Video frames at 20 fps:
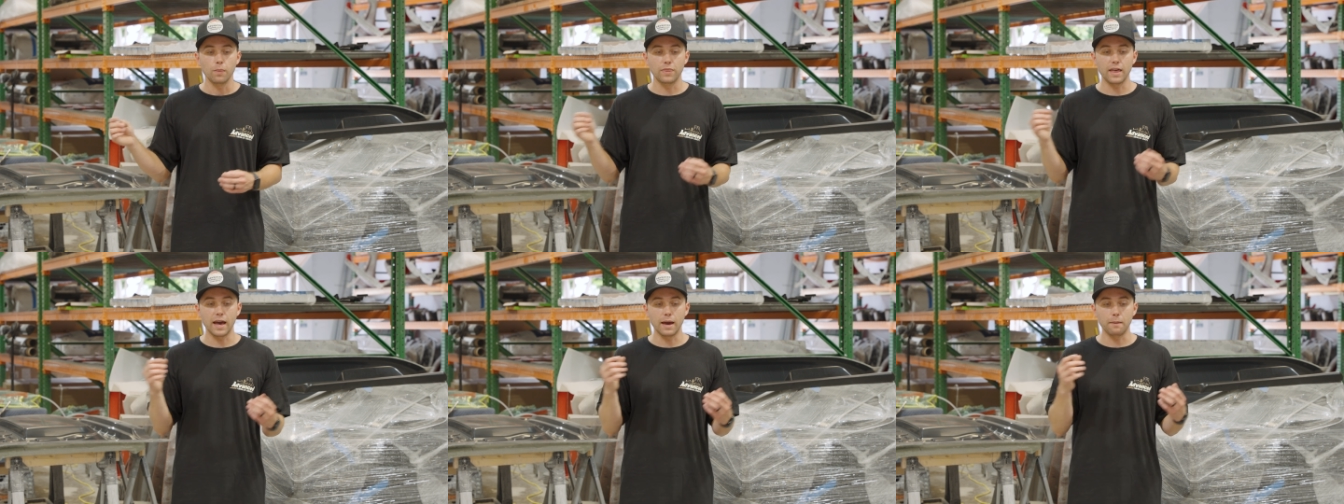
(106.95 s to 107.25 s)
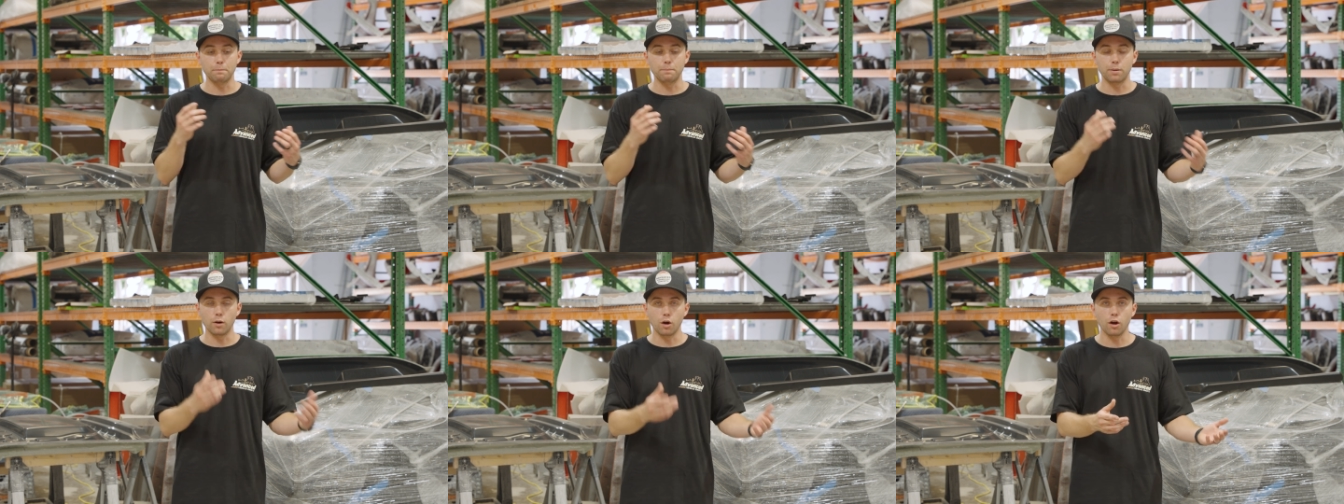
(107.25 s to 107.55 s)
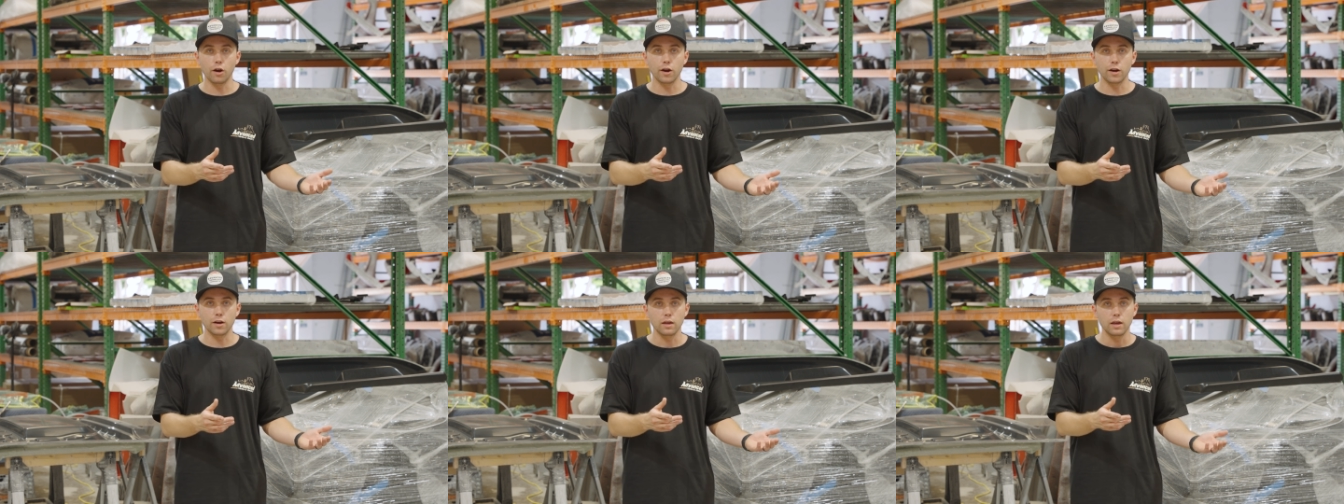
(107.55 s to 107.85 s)
that
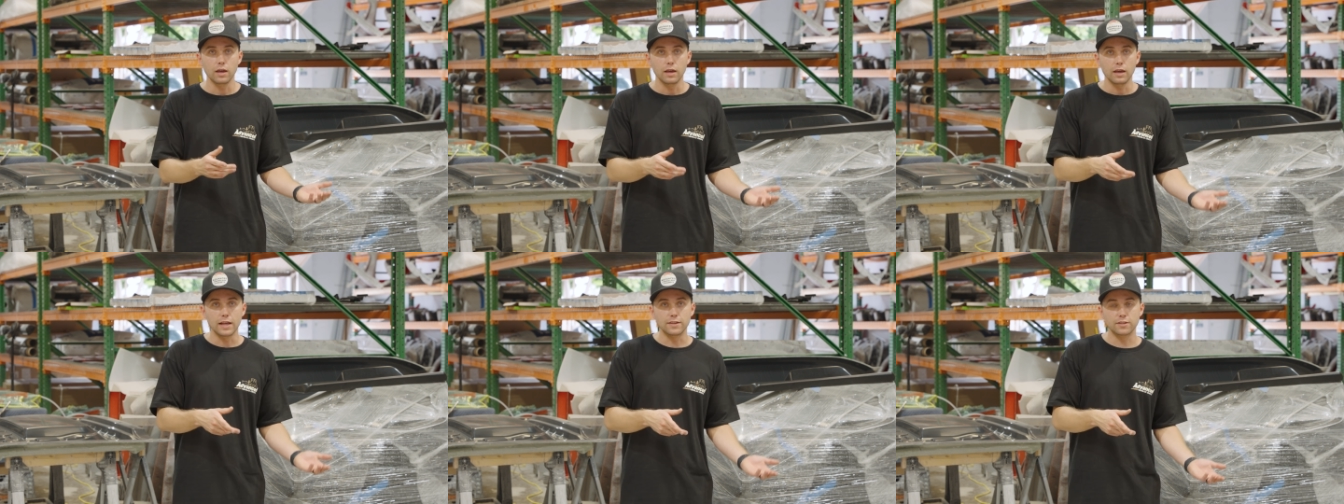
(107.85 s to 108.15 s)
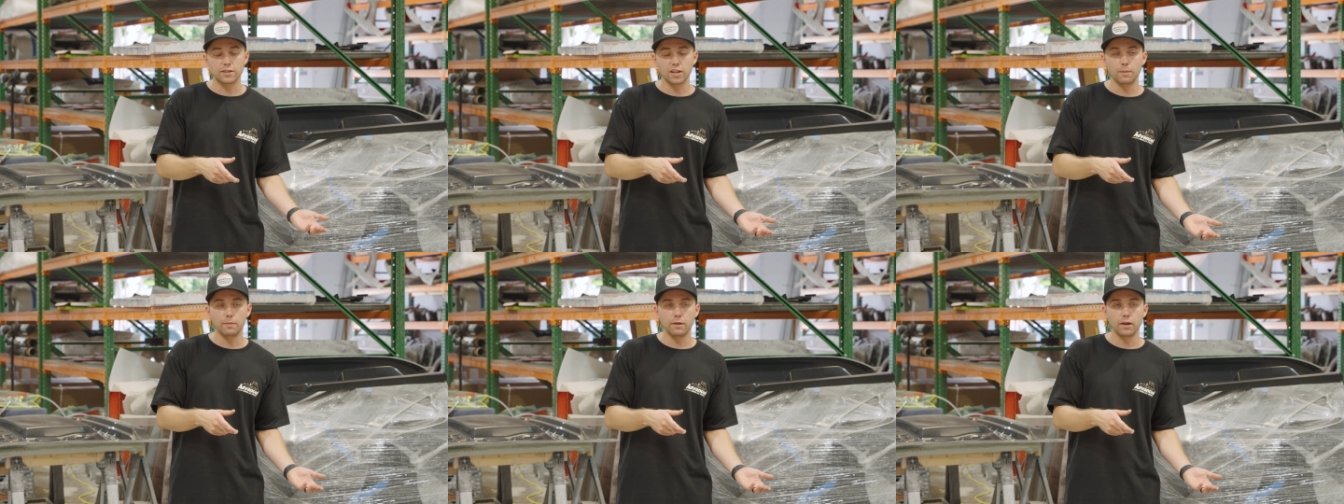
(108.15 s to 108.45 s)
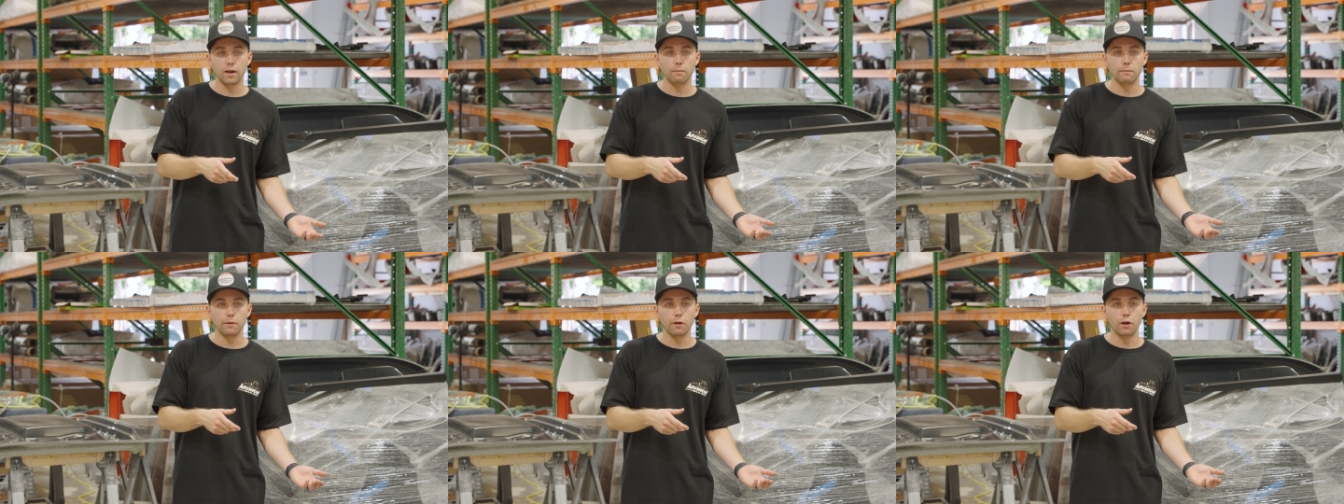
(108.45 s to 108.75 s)
part is gonna
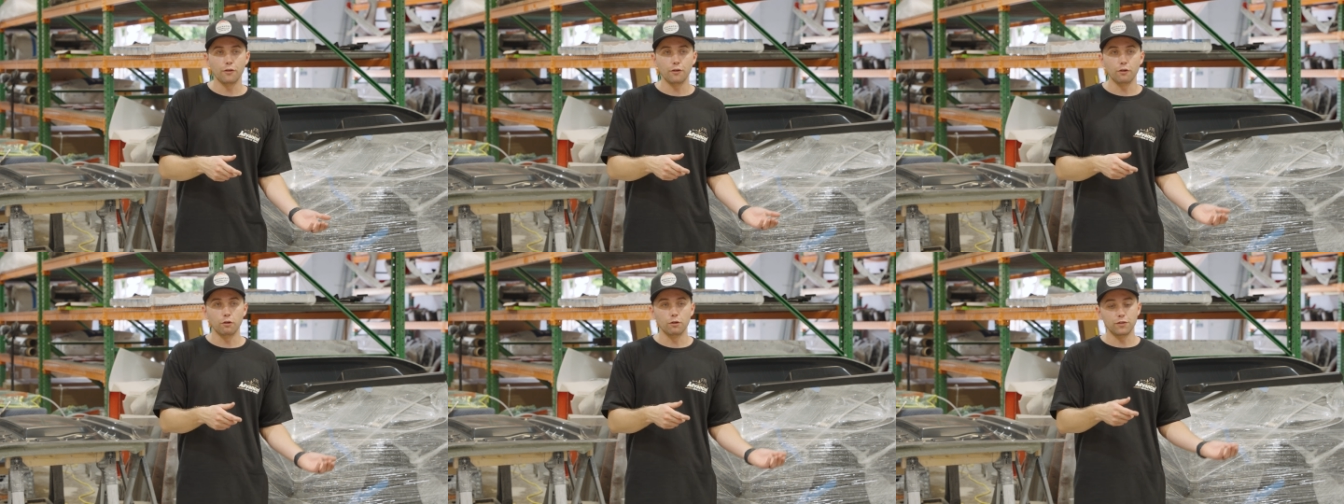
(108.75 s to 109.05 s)
be a mirror for